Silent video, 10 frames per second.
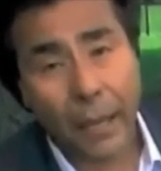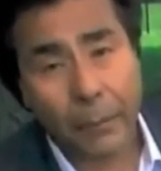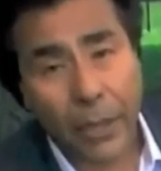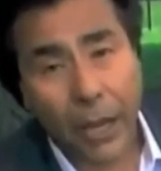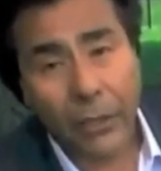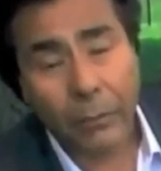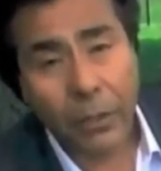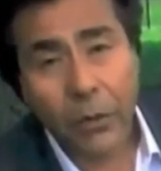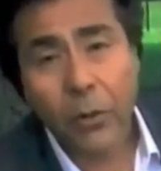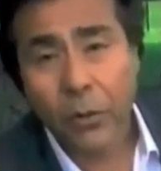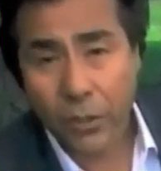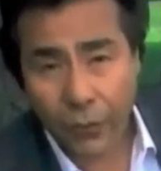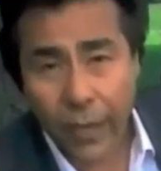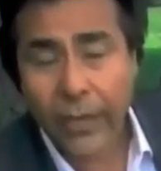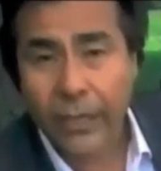up Dr. McCord's
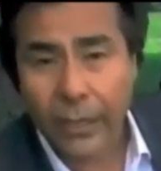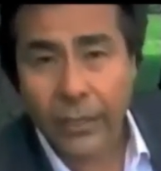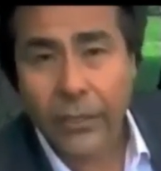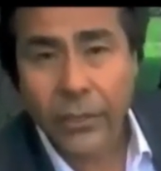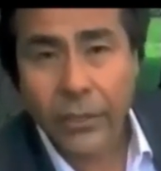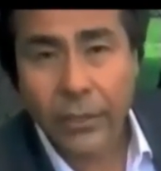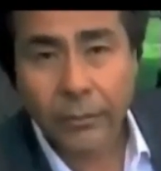findings.